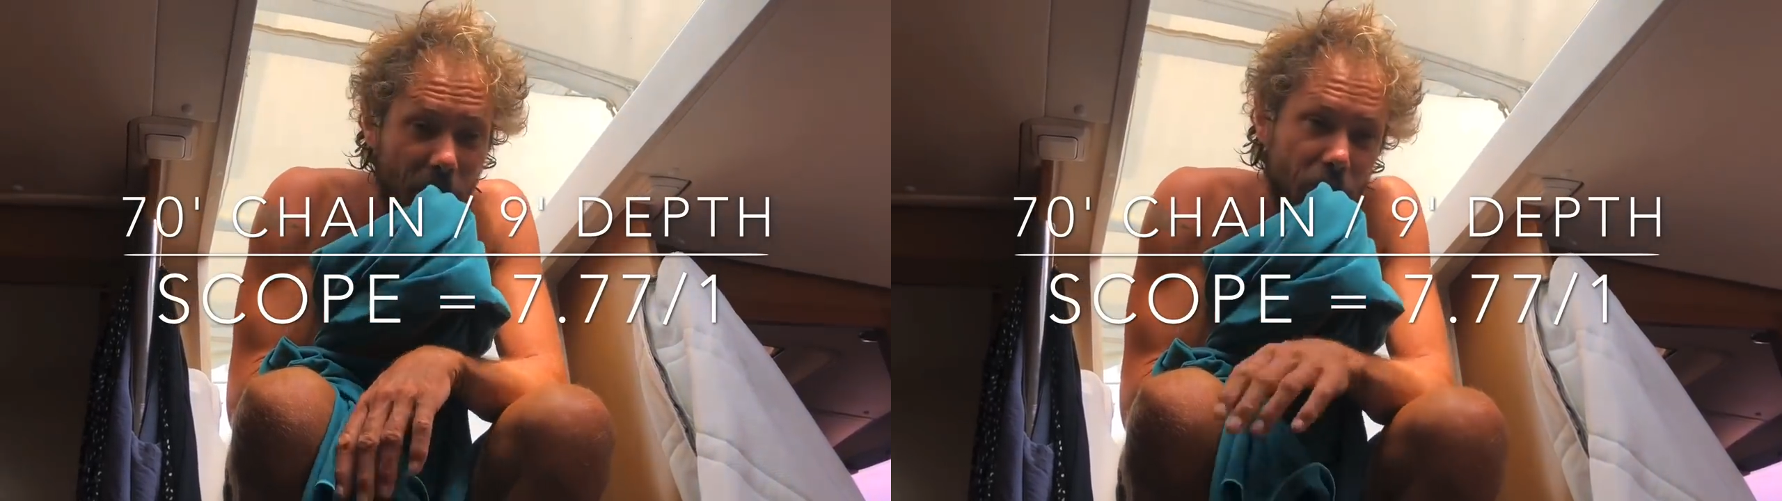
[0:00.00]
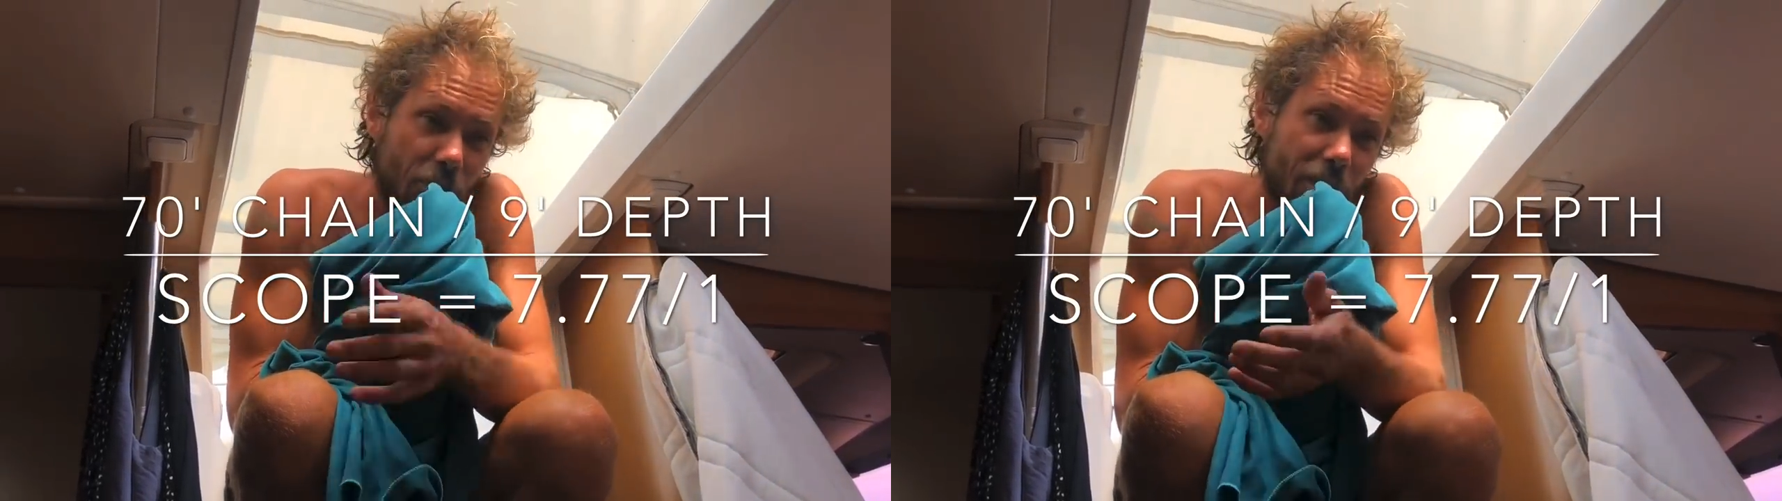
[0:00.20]

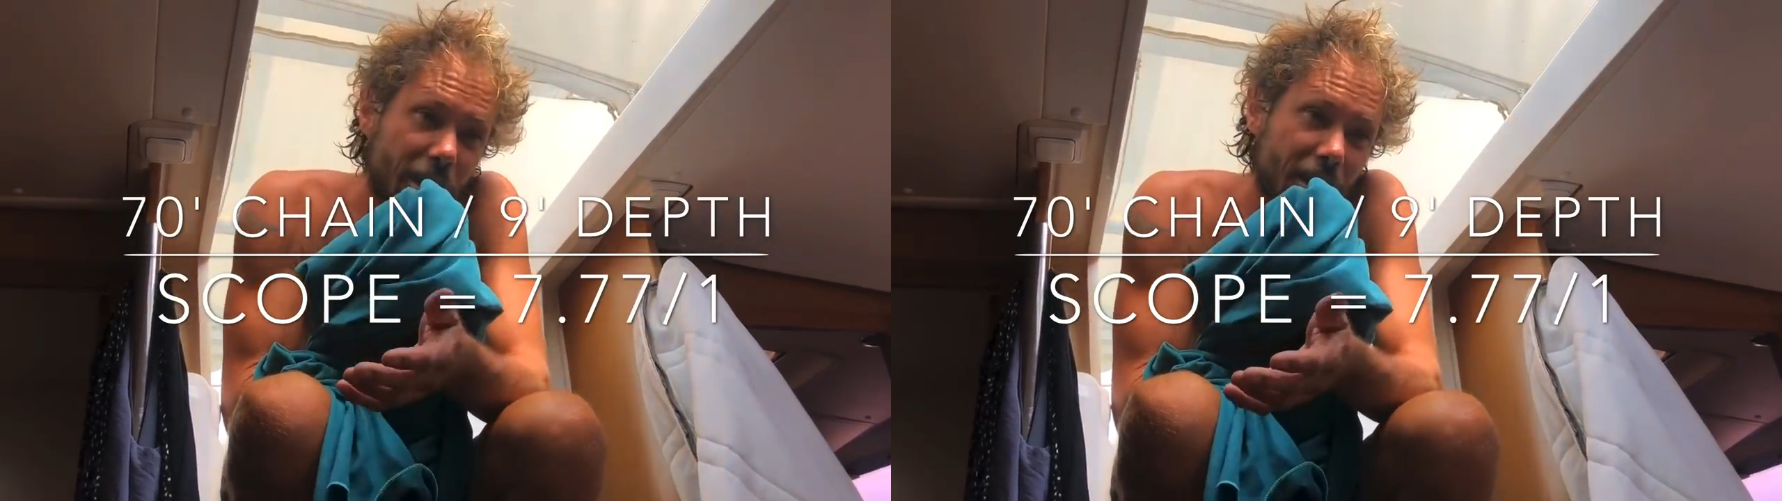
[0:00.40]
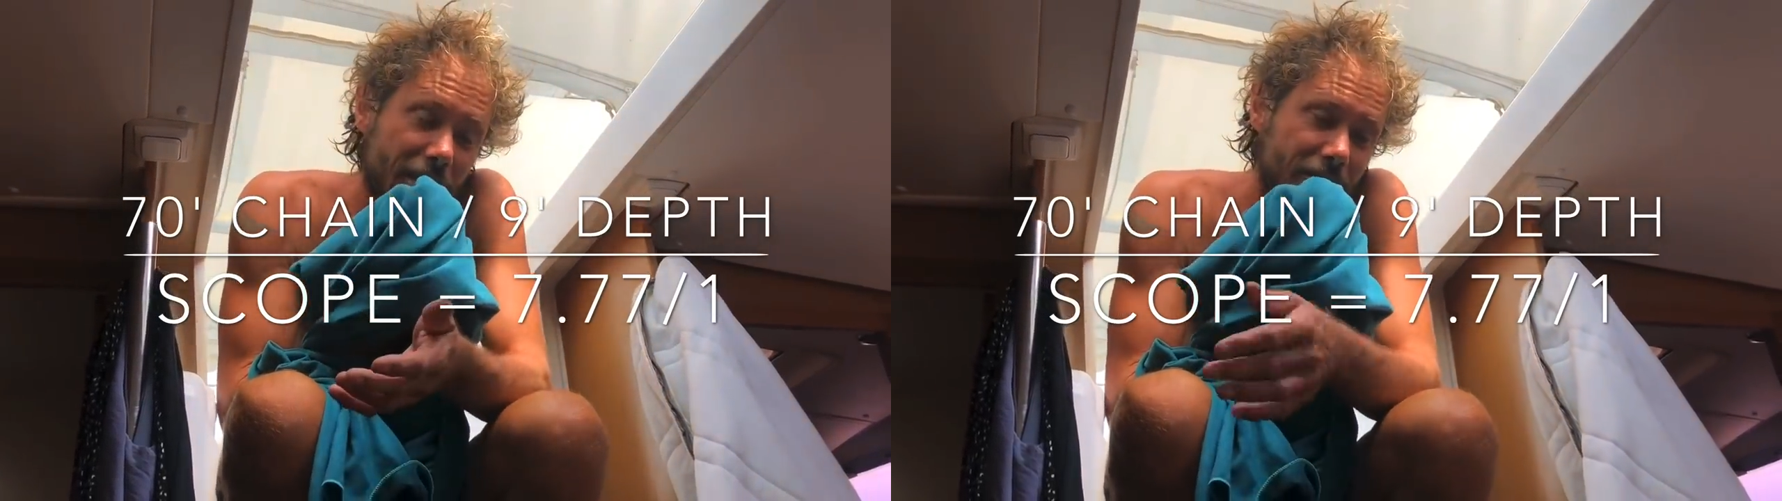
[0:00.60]
So we're
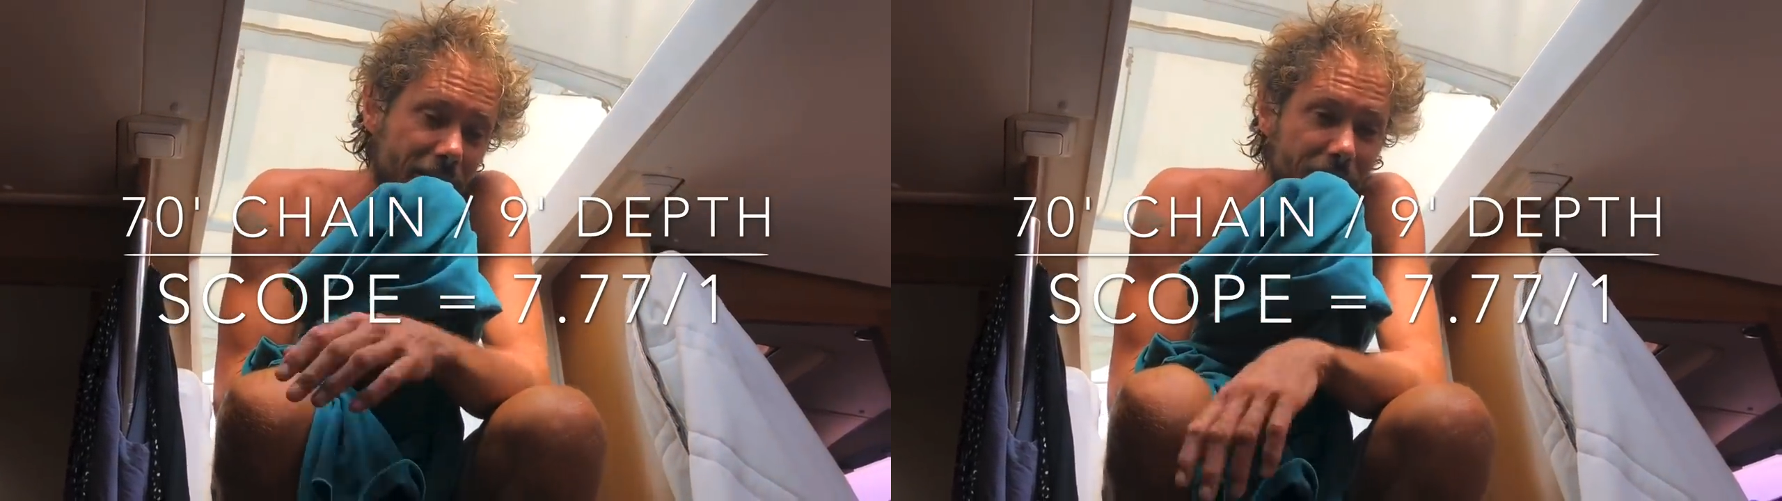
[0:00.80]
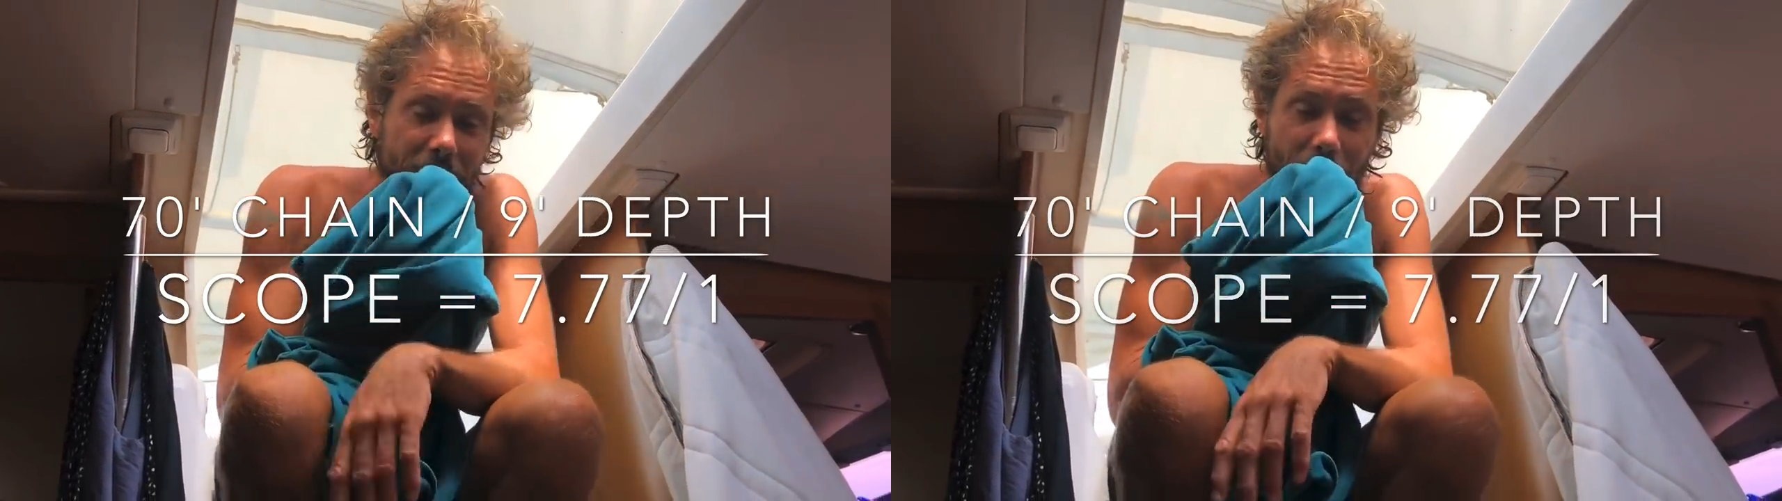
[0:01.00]
like,
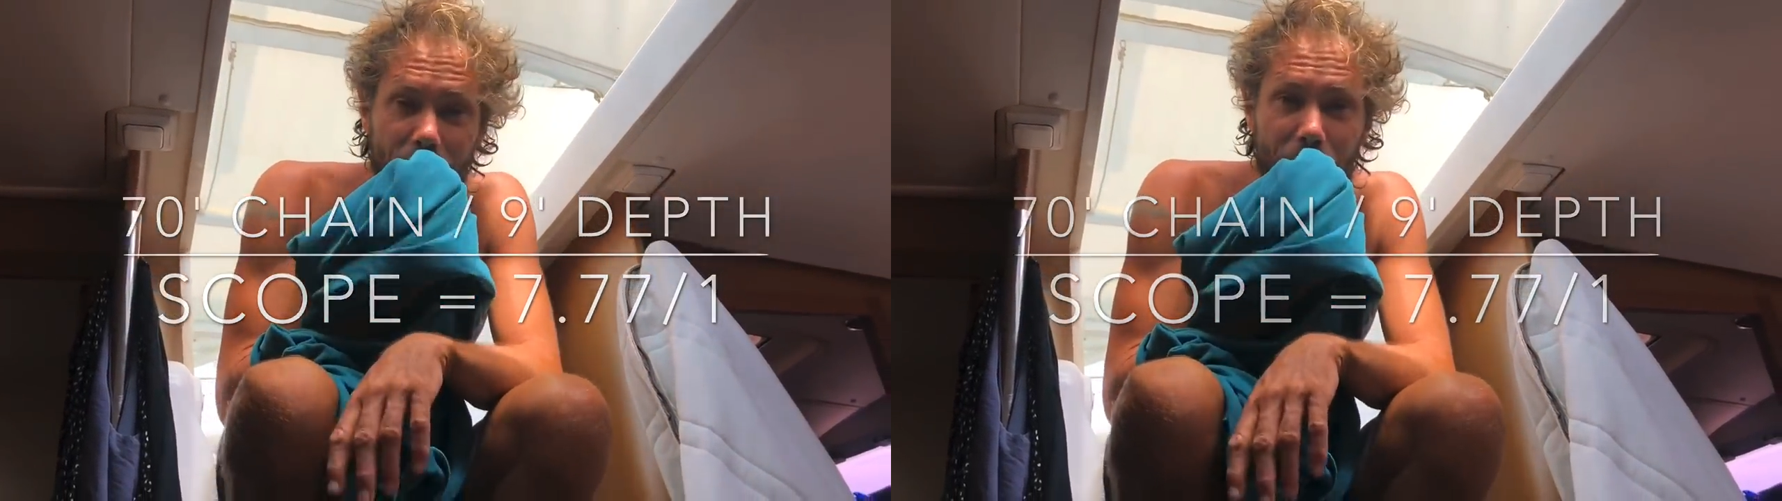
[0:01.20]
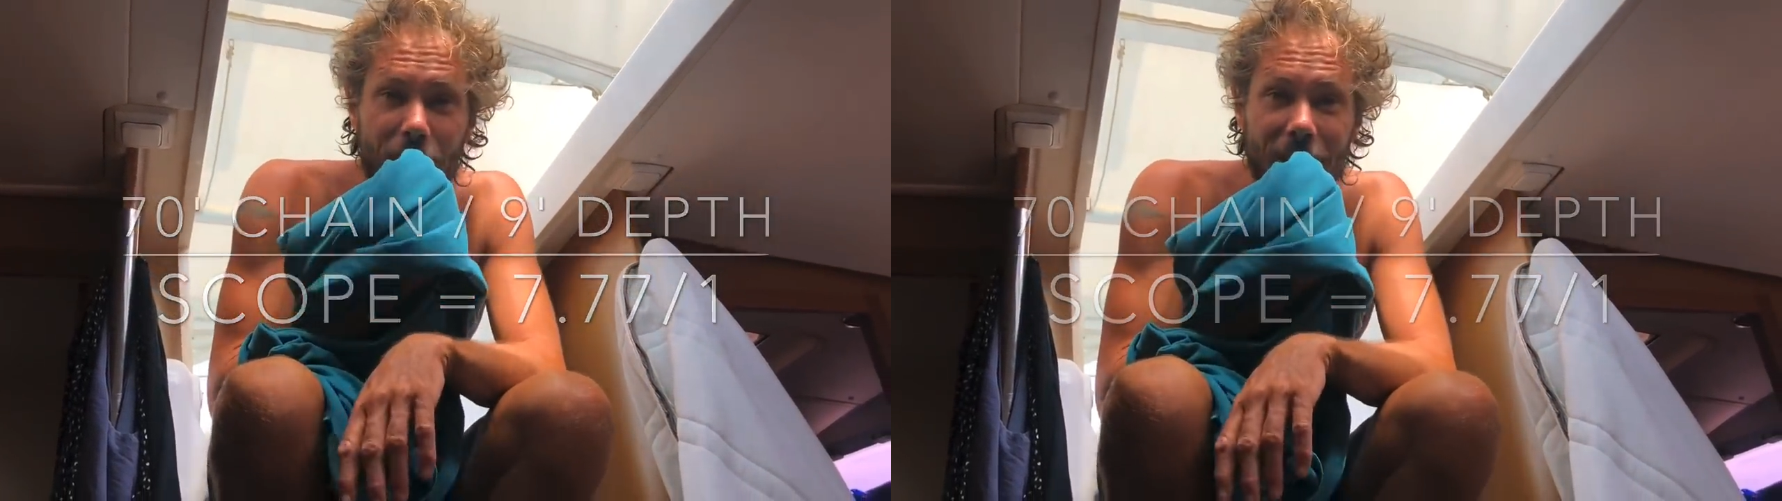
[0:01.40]
you know,
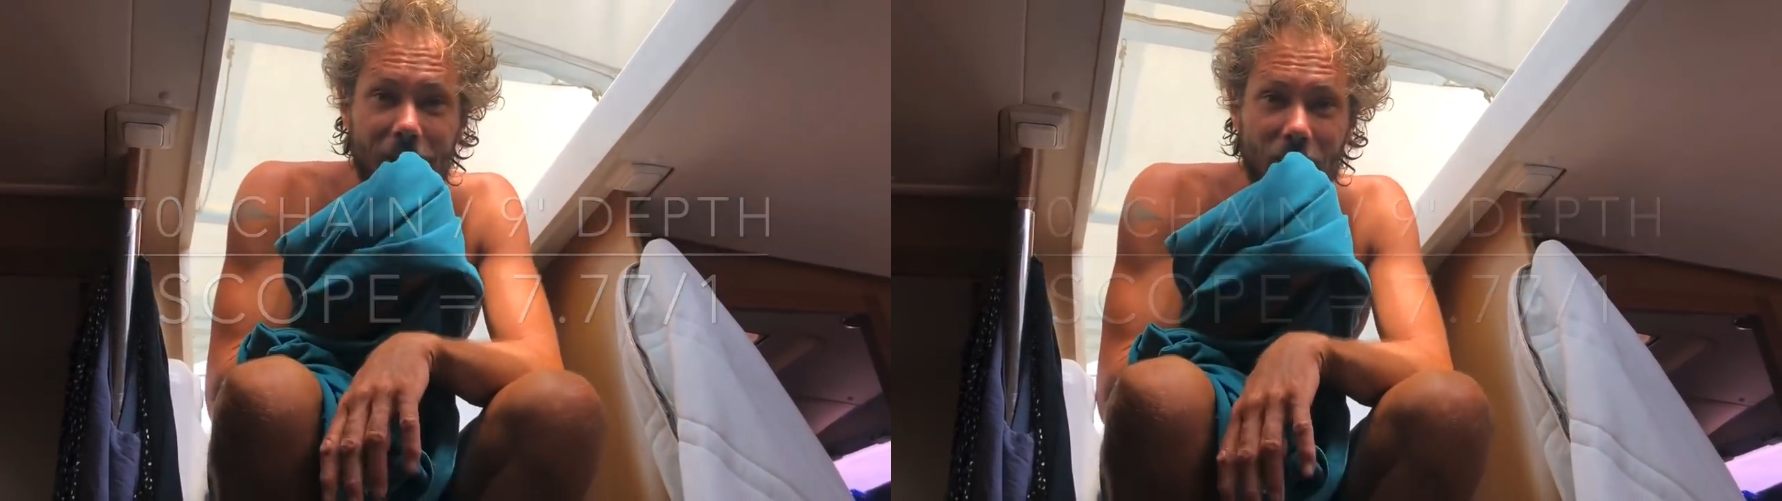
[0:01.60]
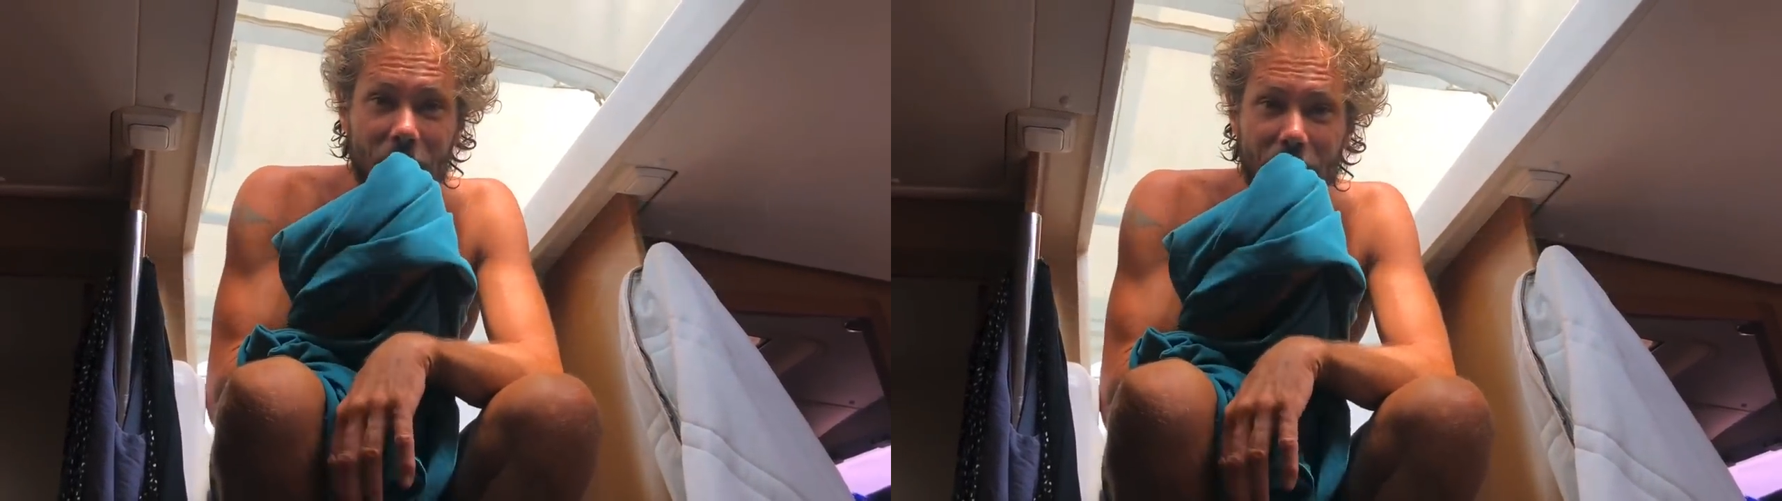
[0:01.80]
plenty of
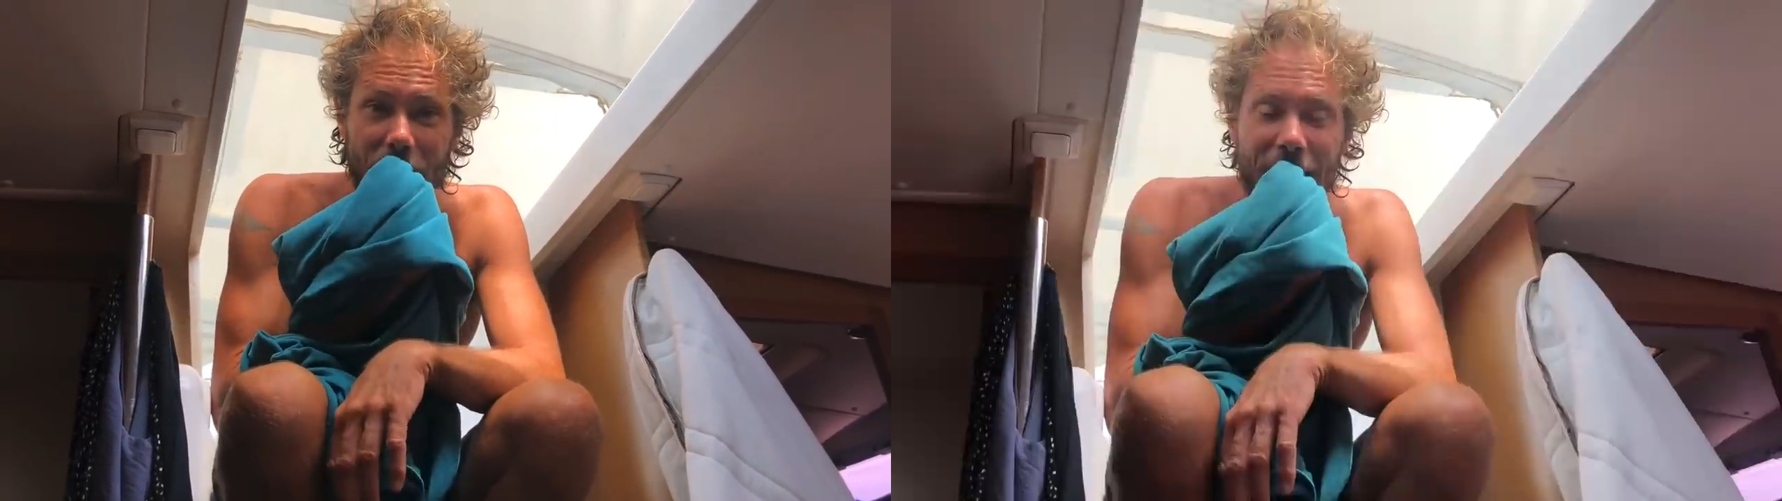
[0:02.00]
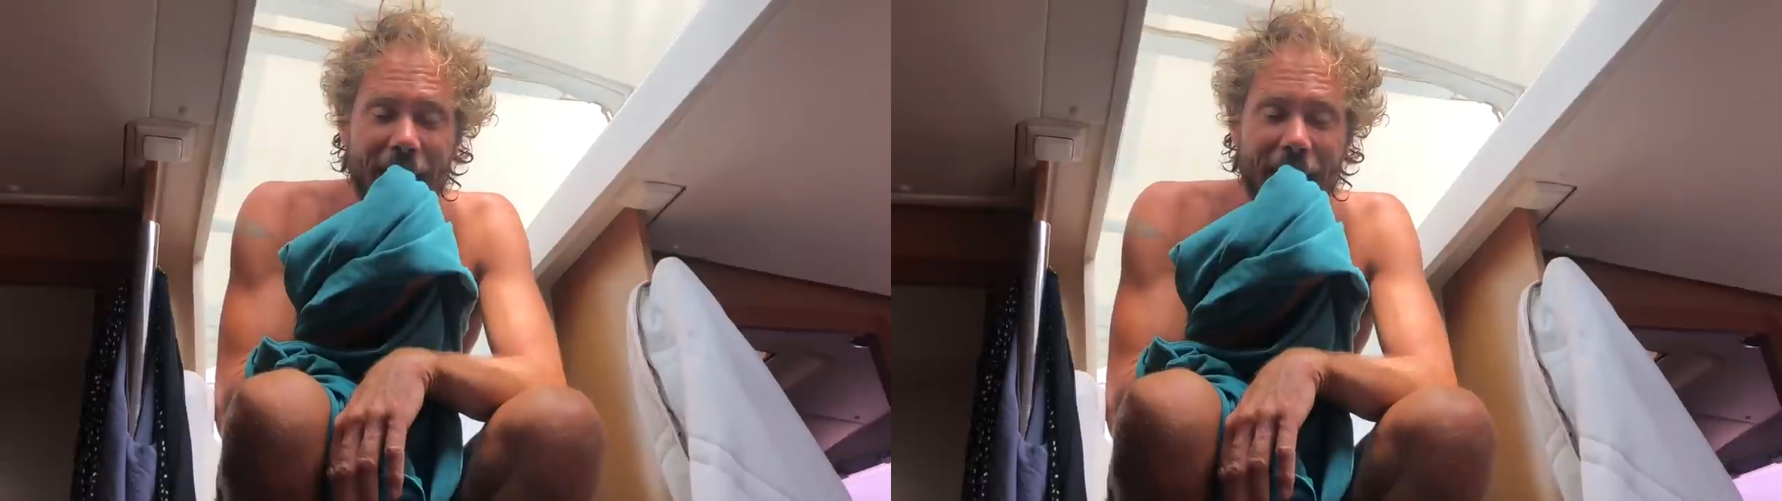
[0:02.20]
scope.